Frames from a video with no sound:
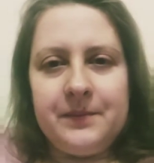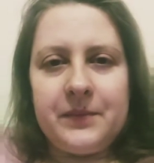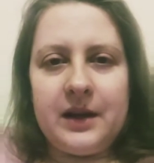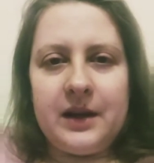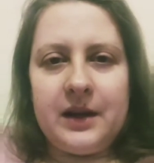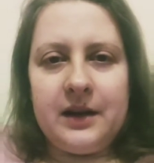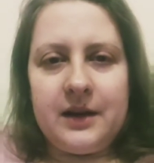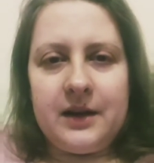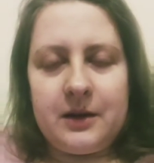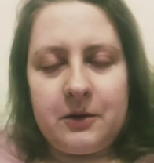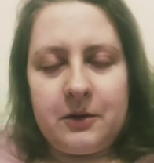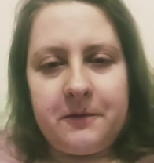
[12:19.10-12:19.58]

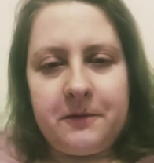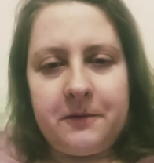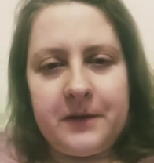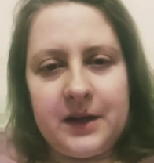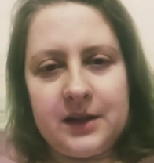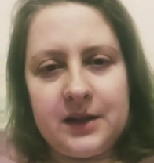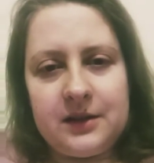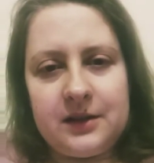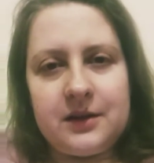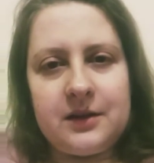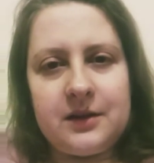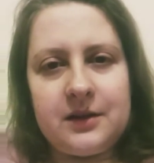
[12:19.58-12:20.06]
and our
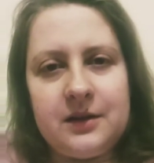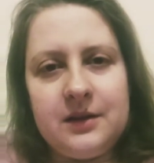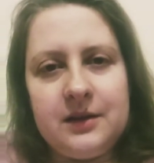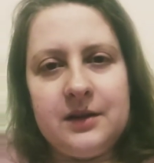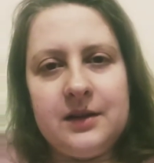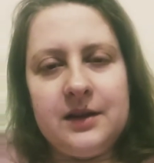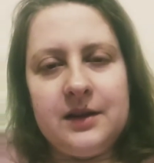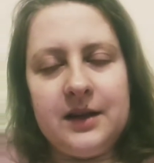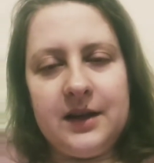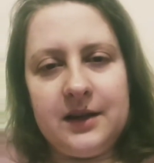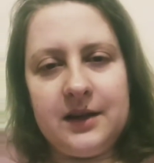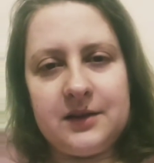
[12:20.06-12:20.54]
Father
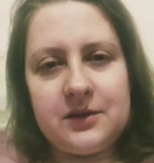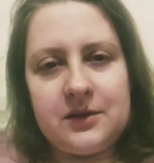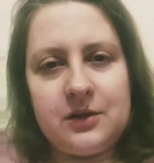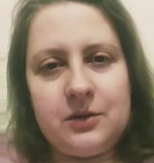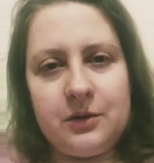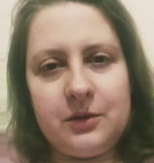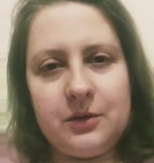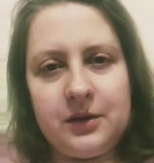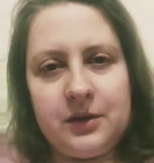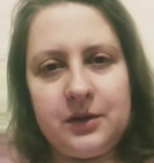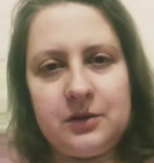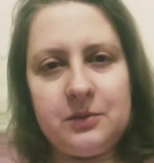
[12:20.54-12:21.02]
is
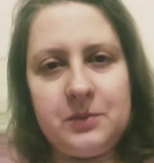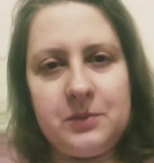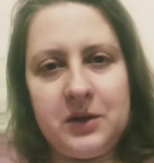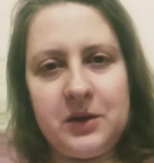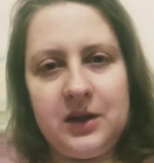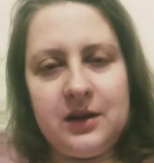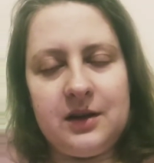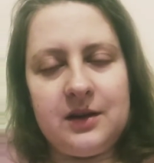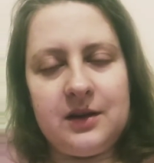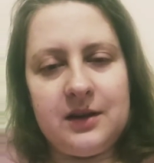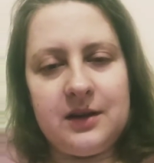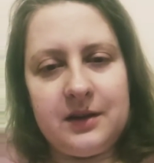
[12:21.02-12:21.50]
going to be
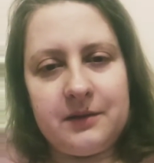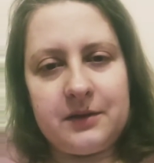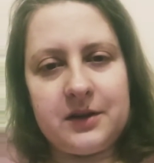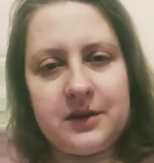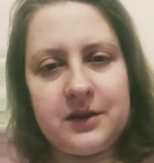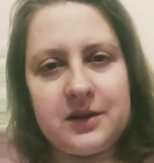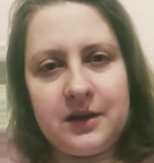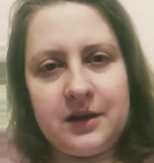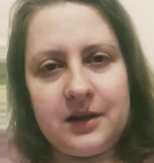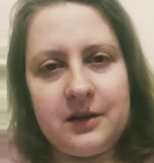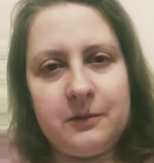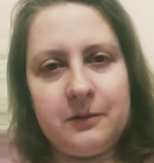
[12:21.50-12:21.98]
in every
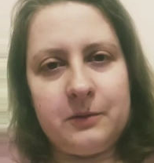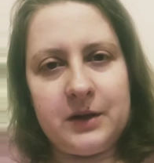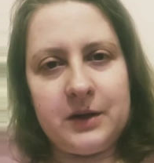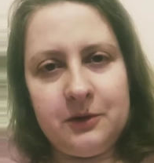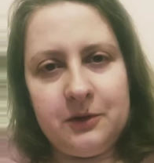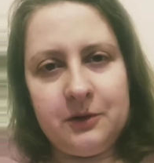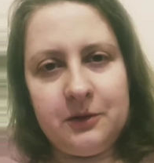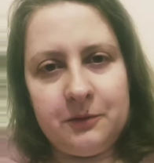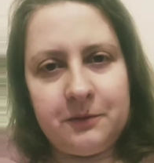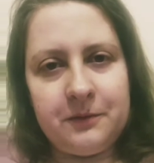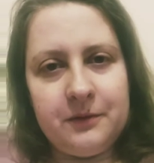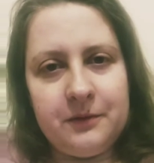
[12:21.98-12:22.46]
single one
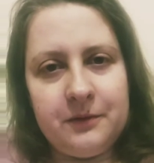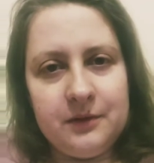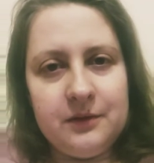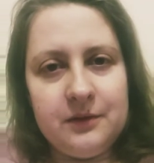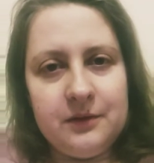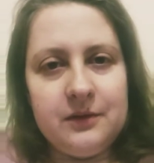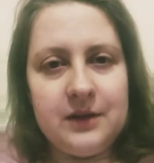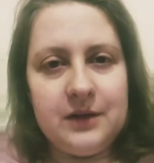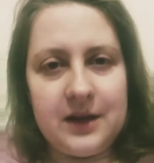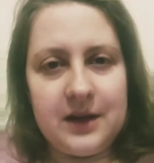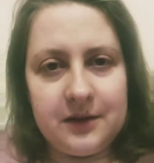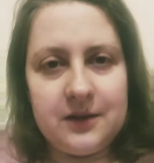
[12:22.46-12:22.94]
of
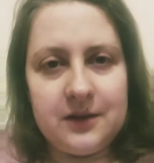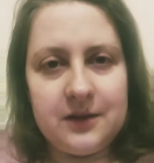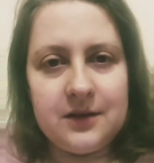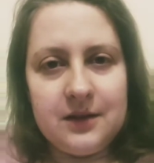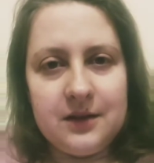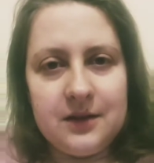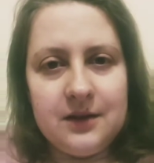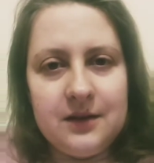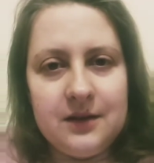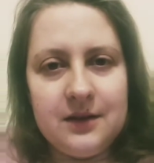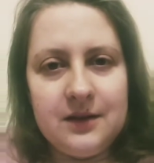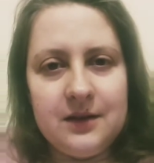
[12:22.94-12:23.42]
us.
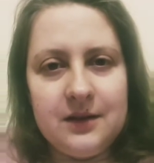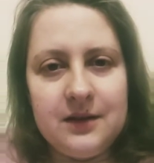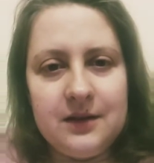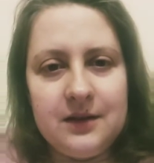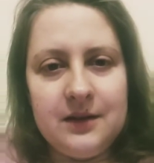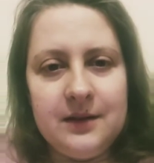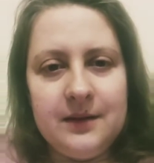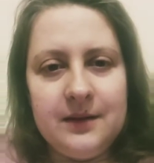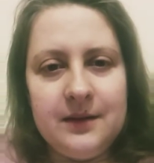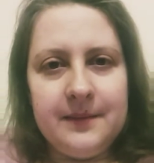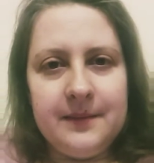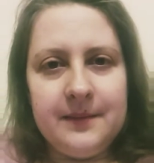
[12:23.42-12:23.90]

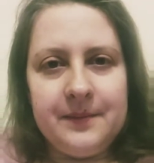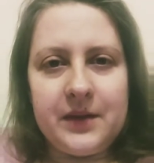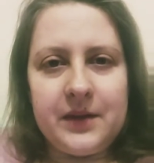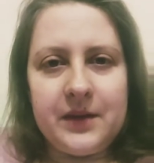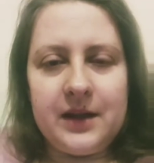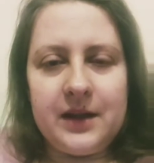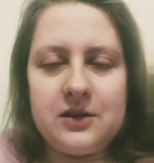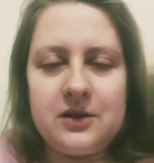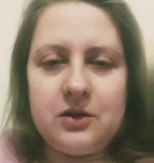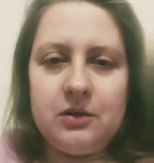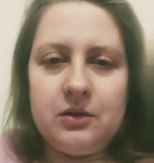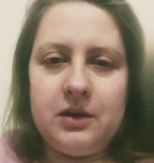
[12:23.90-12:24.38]

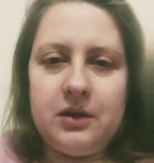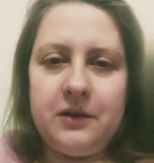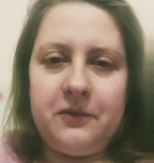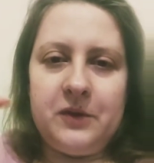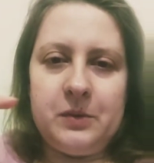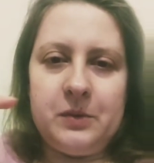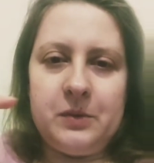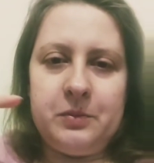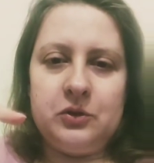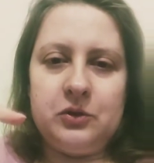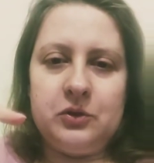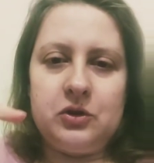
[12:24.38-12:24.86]
And so if
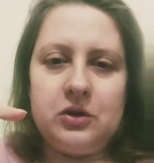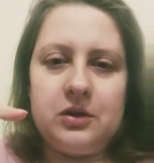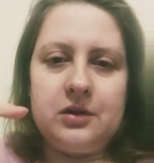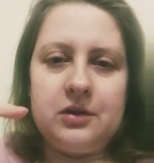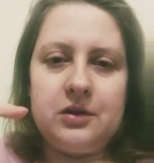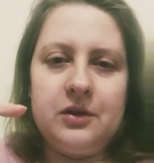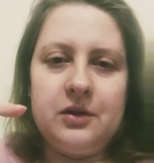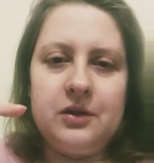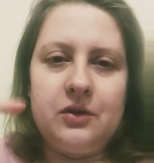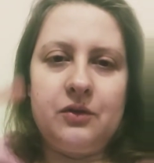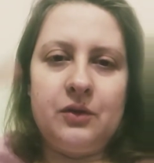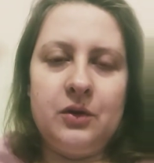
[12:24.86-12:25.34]
you put your
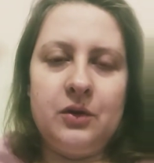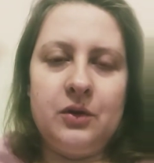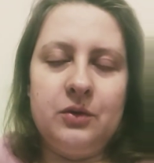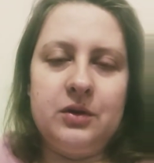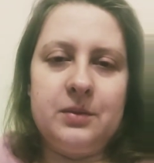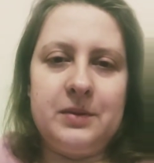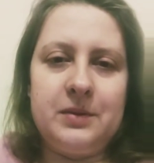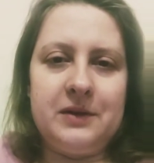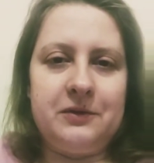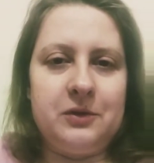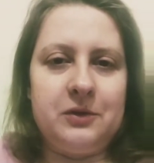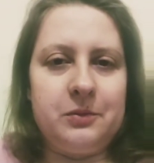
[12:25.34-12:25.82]
throne
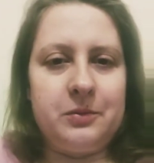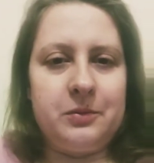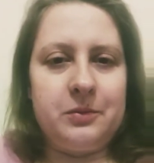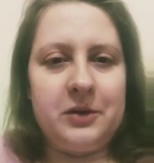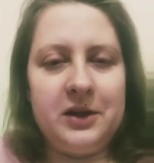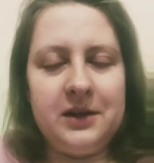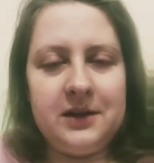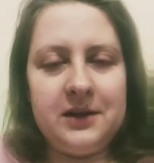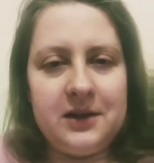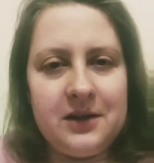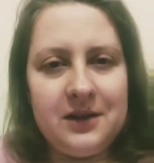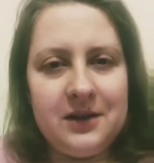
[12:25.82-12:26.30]
above your
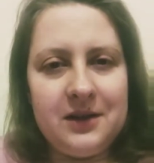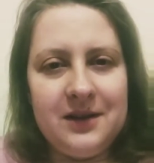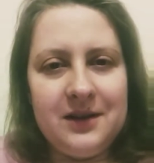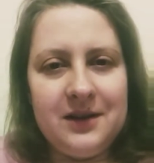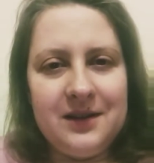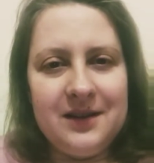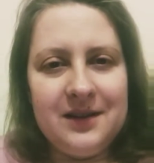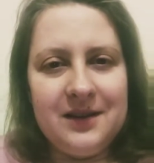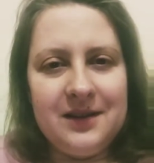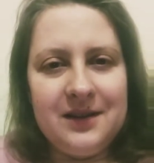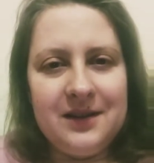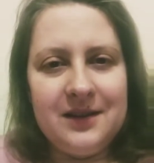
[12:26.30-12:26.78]
brother,
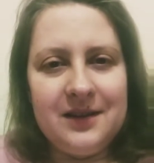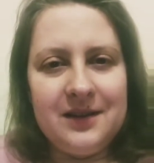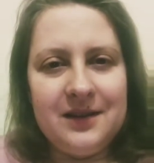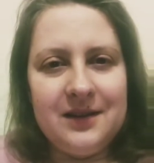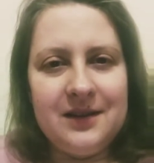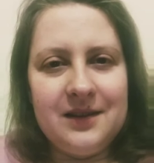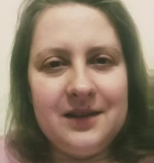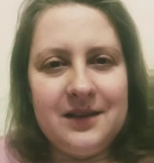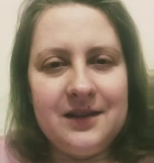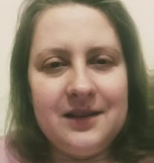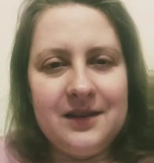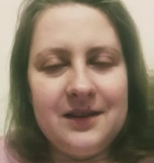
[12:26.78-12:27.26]

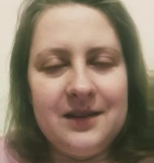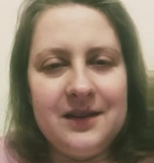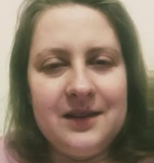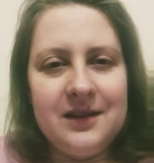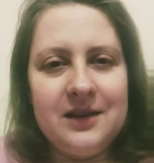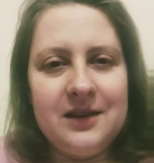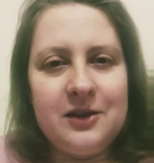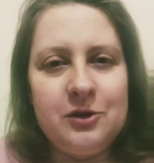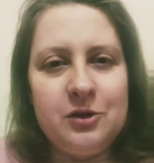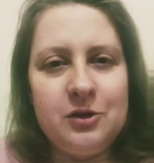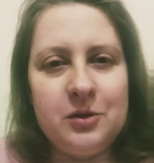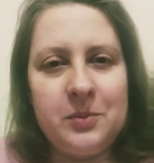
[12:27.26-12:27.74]

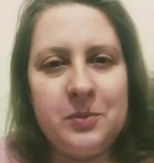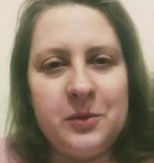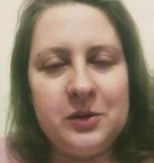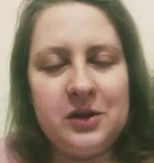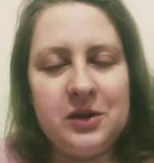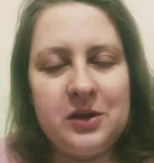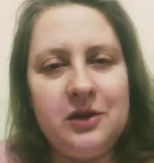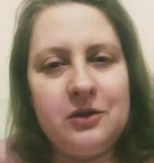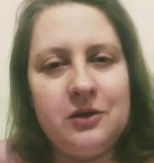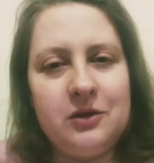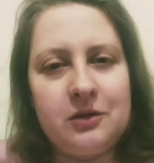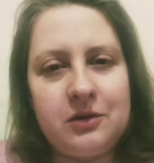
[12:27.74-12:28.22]
you're
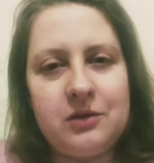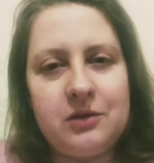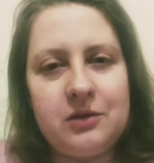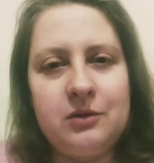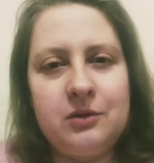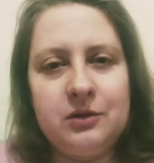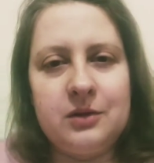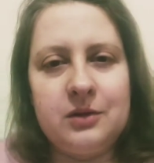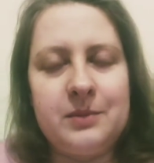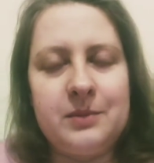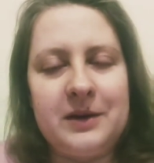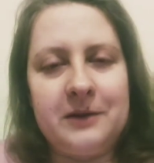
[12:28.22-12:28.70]
putting your
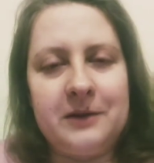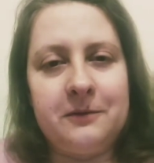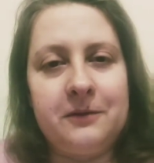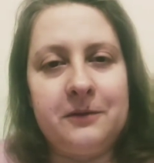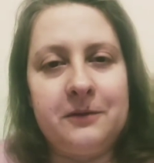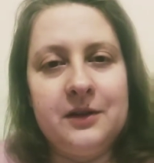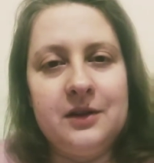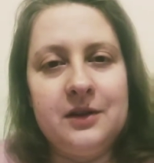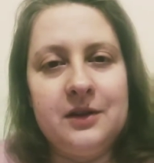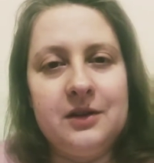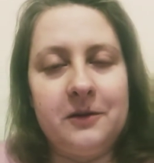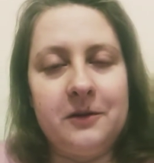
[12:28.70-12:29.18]
throne above
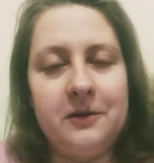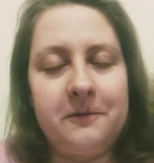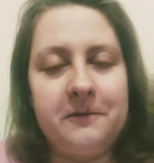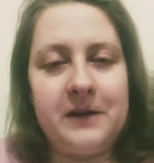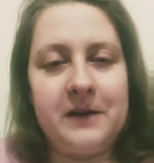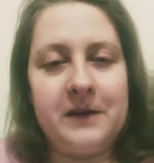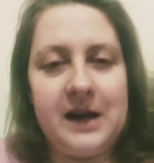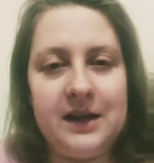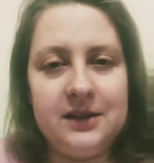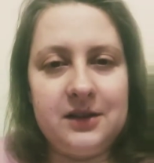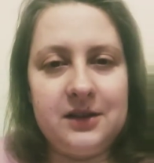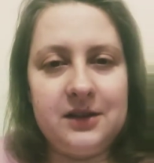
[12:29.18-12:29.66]
the
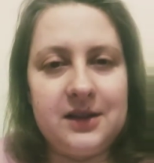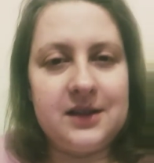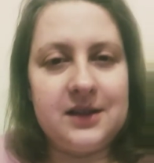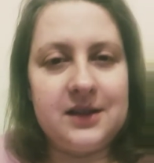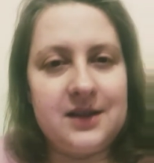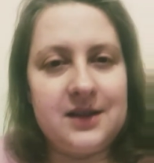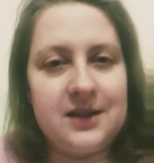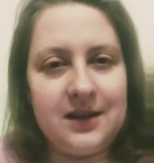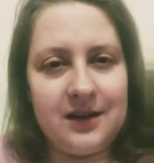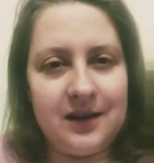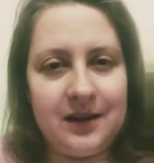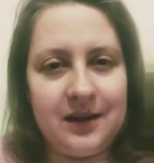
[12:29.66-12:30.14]
Father that's
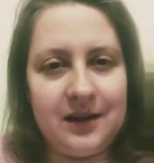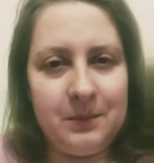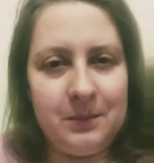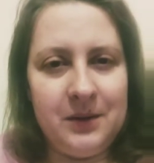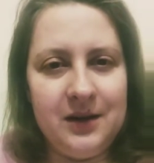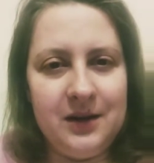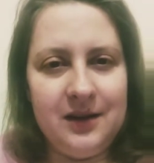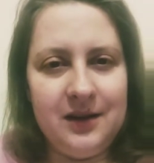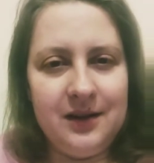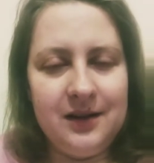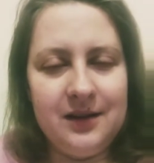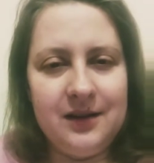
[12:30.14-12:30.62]
in him,
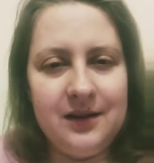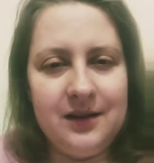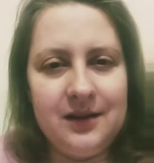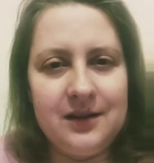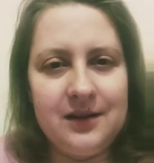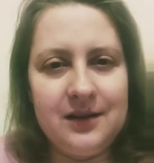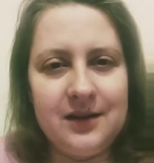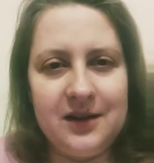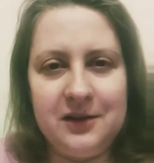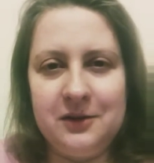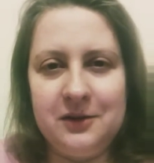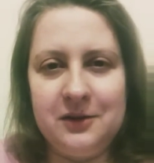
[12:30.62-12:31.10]

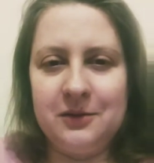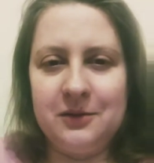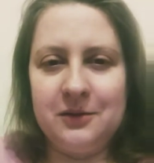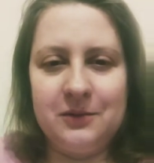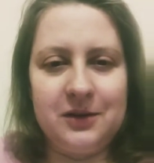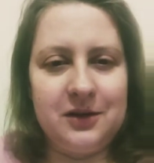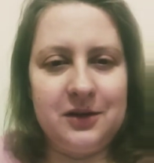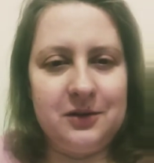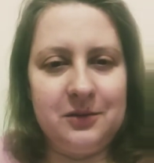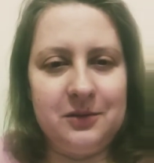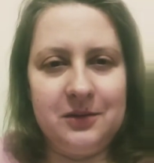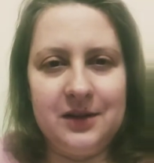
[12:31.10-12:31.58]
and you don't
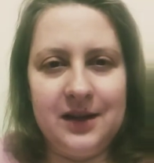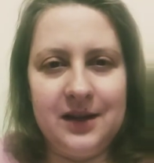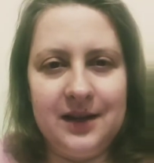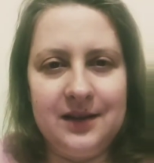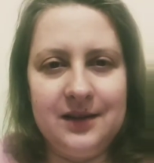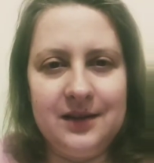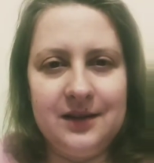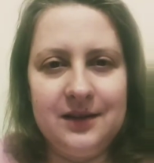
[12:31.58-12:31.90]
want to do that.